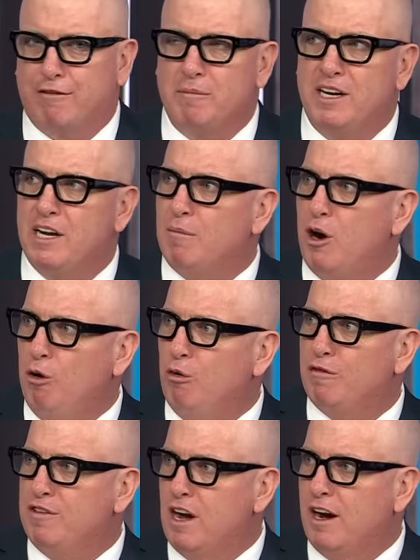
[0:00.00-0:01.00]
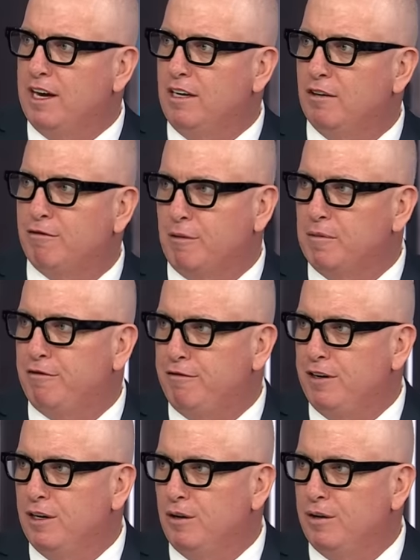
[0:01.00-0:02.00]
from him. 0 of 9 from the
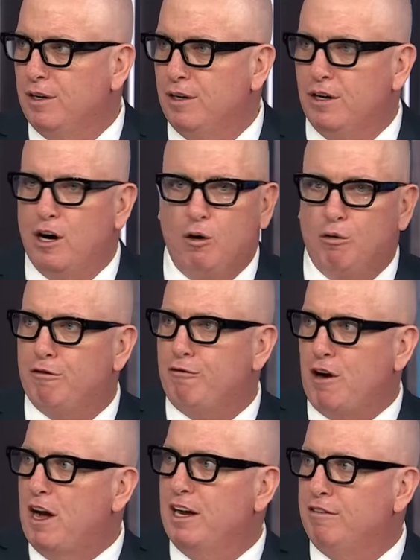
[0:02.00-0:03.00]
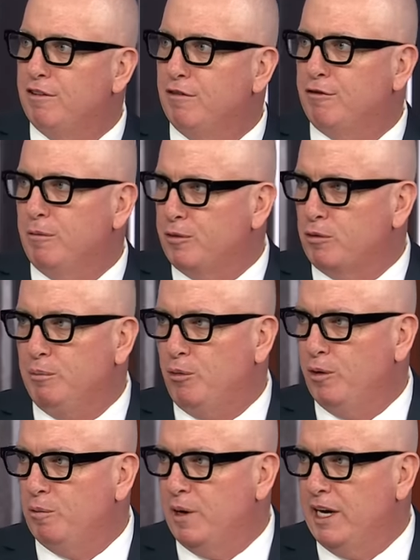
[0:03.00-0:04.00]
field, 0 of 5 from
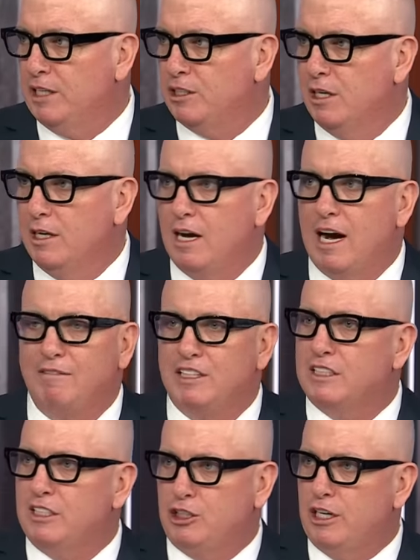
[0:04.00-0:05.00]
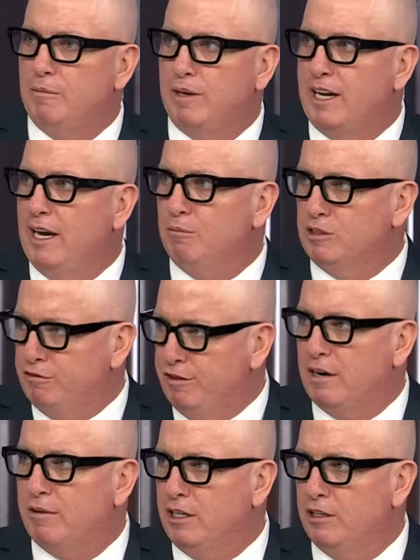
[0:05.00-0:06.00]
three-point range. Obviously, Jared McCain was
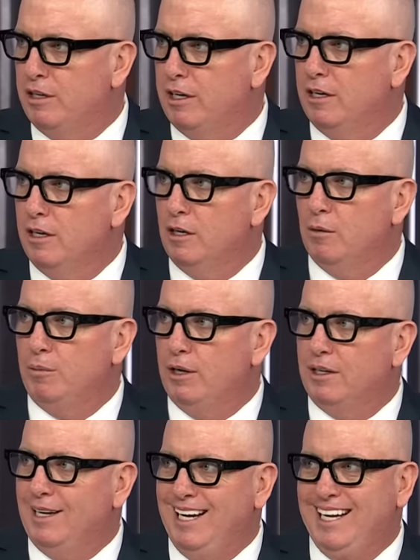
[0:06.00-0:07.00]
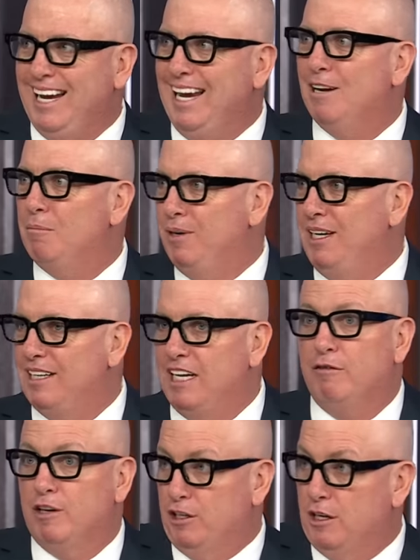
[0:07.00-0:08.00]
very good, but he can't beat
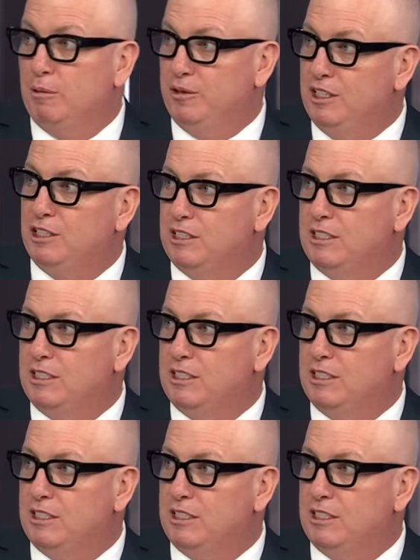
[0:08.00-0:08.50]
even a double-digit